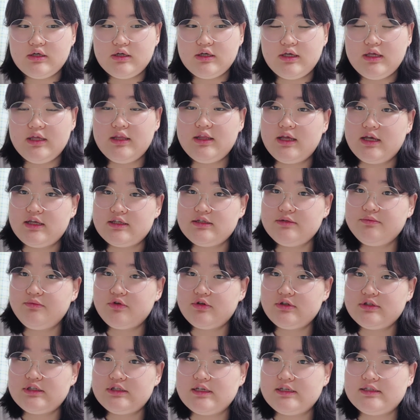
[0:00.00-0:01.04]
In etching
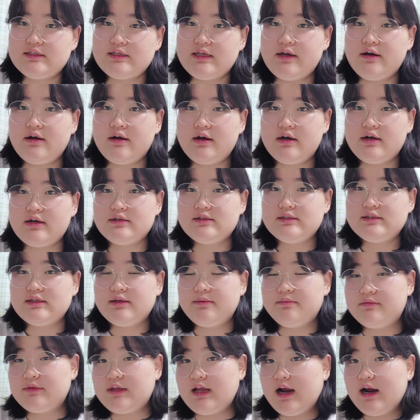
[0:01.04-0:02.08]
process, there are
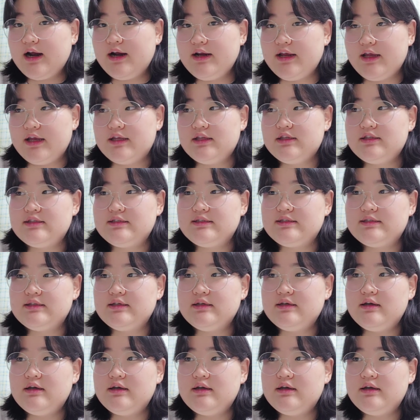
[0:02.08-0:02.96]
some targets.